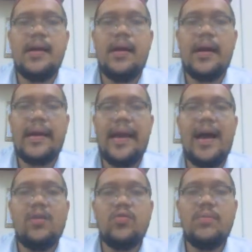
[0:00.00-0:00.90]
Okay,
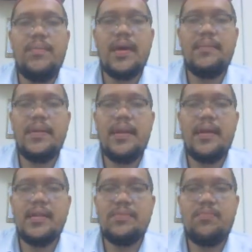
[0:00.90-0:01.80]
how to make
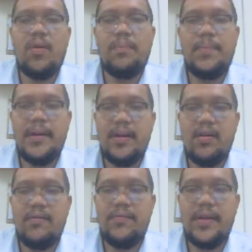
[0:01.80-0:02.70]
meeting is properly
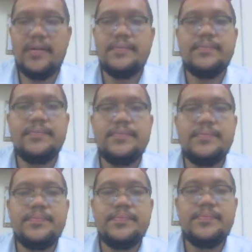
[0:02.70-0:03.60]
convened.
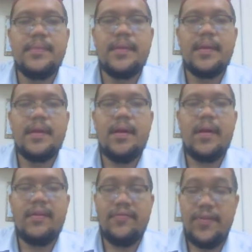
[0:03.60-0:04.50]

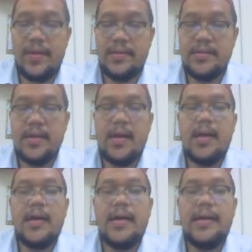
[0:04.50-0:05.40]
Alright, first,
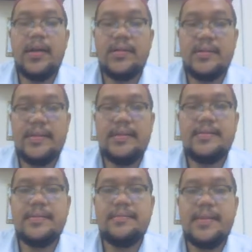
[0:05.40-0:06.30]
a
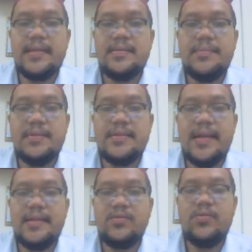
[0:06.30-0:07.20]
notice must be
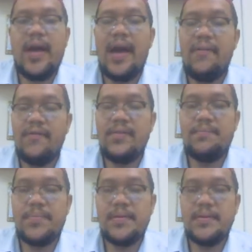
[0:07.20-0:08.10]
sent to every
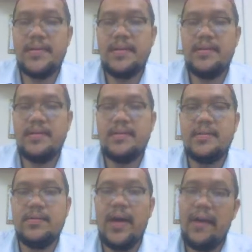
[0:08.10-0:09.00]
person
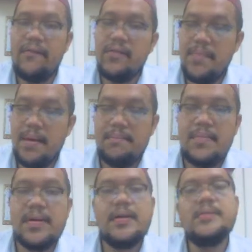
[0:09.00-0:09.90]
or every
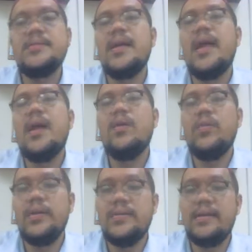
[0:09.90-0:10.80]
member
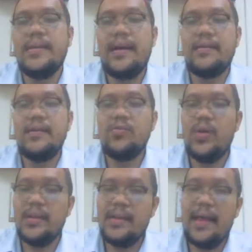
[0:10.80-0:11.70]
who is entitled to
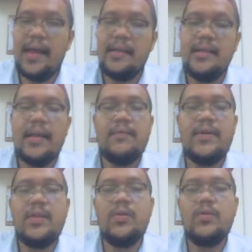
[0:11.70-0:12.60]
attend,
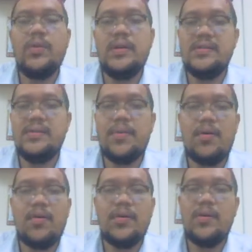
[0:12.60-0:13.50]
even though he is
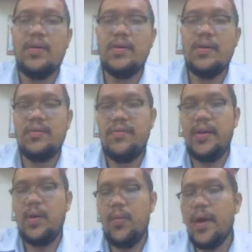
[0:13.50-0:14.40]
abroad or not
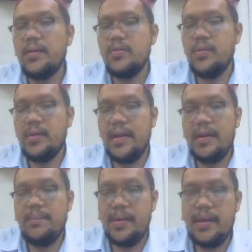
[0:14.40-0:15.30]
feeling well, to
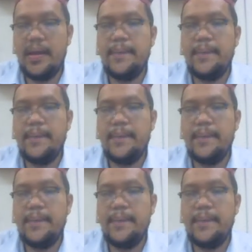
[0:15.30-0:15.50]
attend a meeting.